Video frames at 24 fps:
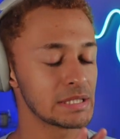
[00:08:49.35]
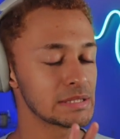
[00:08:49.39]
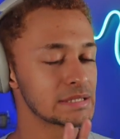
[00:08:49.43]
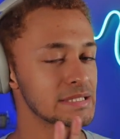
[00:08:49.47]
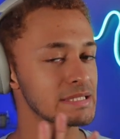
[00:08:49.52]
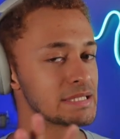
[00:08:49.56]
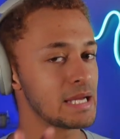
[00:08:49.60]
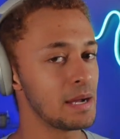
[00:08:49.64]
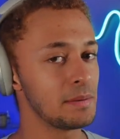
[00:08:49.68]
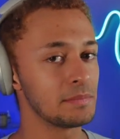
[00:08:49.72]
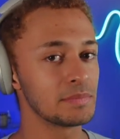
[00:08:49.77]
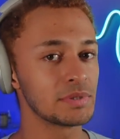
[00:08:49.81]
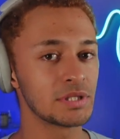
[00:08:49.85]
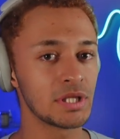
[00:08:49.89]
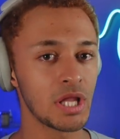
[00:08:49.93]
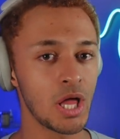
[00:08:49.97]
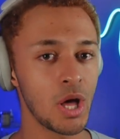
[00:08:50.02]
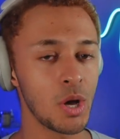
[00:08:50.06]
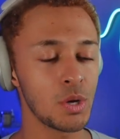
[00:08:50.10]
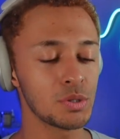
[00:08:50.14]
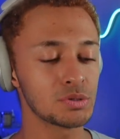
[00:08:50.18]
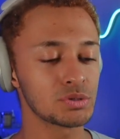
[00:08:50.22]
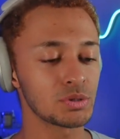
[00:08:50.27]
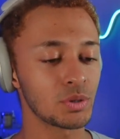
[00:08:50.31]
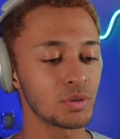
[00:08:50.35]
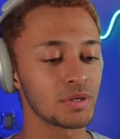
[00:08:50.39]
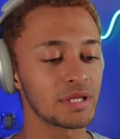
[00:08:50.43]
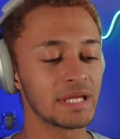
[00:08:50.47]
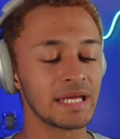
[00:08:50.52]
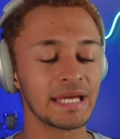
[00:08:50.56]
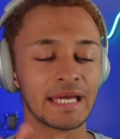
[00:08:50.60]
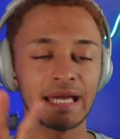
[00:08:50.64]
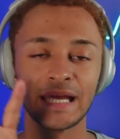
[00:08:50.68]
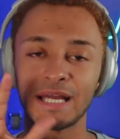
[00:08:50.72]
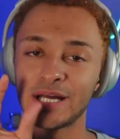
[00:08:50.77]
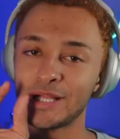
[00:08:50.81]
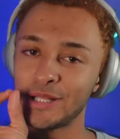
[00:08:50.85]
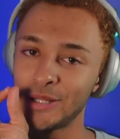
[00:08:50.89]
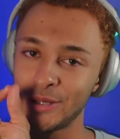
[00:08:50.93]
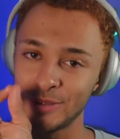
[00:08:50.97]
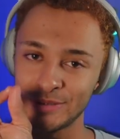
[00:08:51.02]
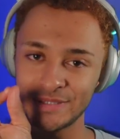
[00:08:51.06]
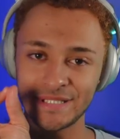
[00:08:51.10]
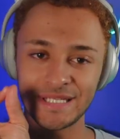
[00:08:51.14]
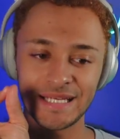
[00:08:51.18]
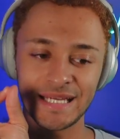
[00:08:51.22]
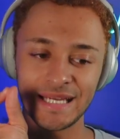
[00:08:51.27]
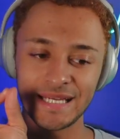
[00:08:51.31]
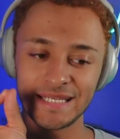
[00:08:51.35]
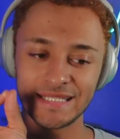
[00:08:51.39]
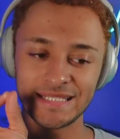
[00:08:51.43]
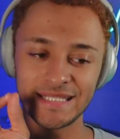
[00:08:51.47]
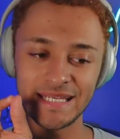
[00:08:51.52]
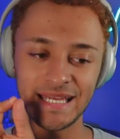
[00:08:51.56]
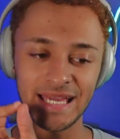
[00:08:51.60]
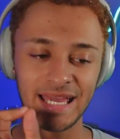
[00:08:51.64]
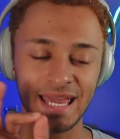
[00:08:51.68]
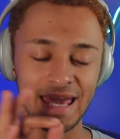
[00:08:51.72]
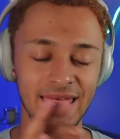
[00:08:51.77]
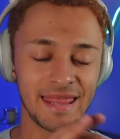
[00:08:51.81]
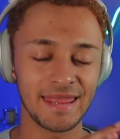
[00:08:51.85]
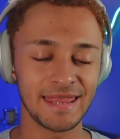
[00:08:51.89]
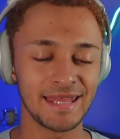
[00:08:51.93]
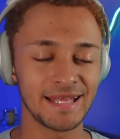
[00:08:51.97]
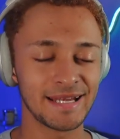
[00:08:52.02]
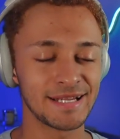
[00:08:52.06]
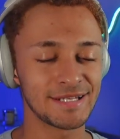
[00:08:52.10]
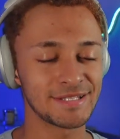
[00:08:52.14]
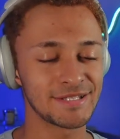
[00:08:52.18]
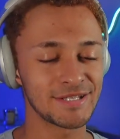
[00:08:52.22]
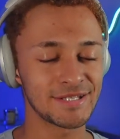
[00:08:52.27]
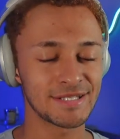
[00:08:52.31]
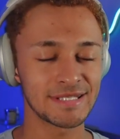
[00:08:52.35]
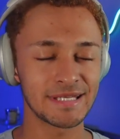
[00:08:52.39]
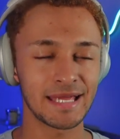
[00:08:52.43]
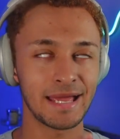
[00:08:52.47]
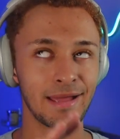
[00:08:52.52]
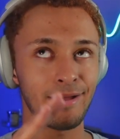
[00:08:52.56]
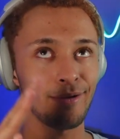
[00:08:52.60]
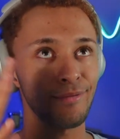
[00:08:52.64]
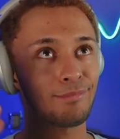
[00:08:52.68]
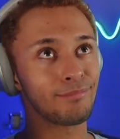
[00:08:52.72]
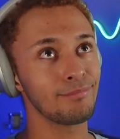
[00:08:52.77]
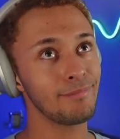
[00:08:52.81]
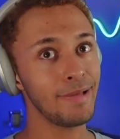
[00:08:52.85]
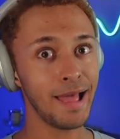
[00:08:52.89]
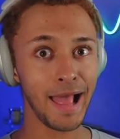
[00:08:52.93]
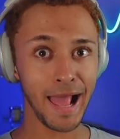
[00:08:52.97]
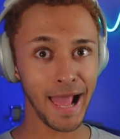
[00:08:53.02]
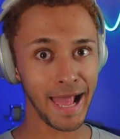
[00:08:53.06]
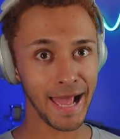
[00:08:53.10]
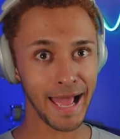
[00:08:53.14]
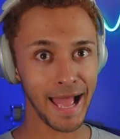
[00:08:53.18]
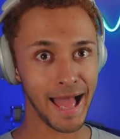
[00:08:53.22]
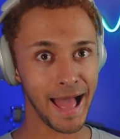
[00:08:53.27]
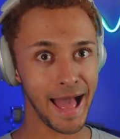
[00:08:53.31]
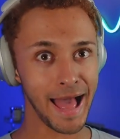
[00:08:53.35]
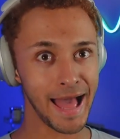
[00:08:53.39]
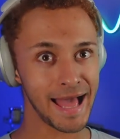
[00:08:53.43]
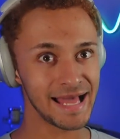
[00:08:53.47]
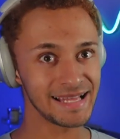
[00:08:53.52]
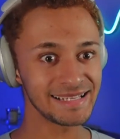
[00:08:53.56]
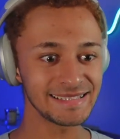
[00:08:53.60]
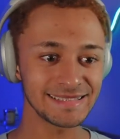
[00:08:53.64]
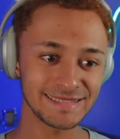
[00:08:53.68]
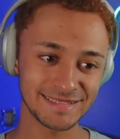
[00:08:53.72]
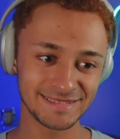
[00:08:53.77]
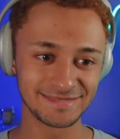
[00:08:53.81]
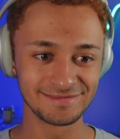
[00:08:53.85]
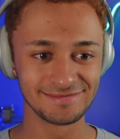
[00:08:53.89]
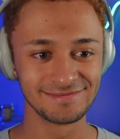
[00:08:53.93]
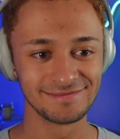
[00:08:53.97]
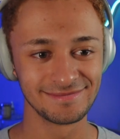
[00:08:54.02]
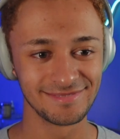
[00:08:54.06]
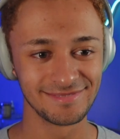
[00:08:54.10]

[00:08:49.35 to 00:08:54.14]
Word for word: something close, or they get close to kissing, and then it's just like, hey guys.